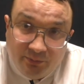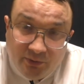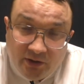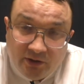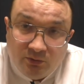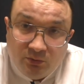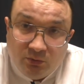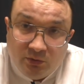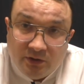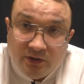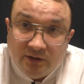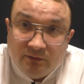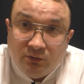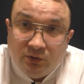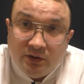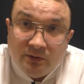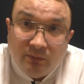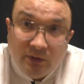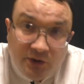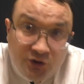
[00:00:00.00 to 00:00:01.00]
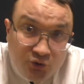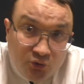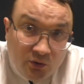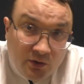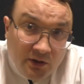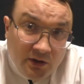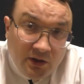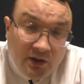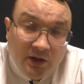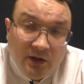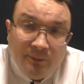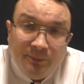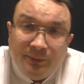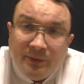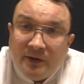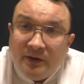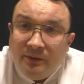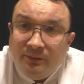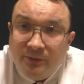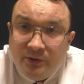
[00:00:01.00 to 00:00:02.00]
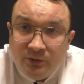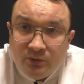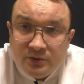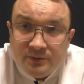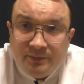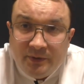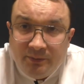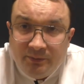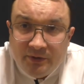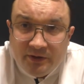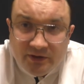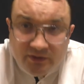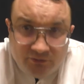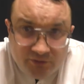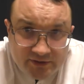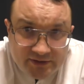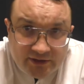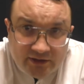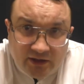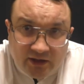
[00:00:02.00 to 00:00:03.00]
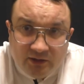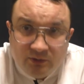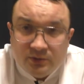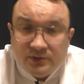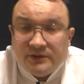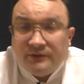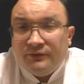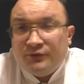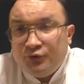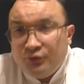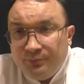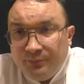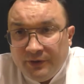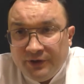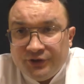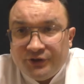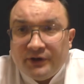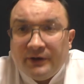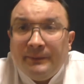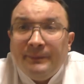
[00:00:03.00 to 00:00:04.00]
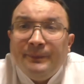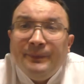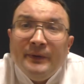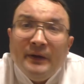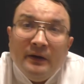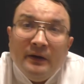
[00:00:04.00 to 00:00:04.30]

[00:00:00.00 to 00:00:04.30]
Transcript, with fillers: of about minus 200 degrees, a bit lower than that.